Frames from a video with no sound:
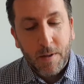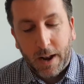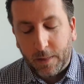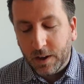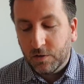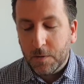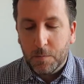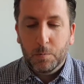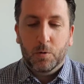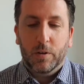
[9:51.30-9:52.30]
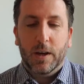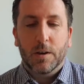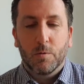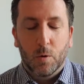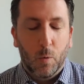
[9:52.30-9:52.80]
And I think some people took that in
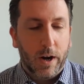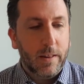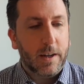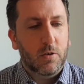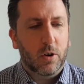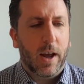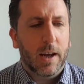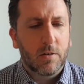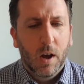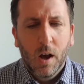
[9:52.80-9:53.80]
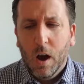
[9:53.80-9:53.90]
the wrong way. They took it as,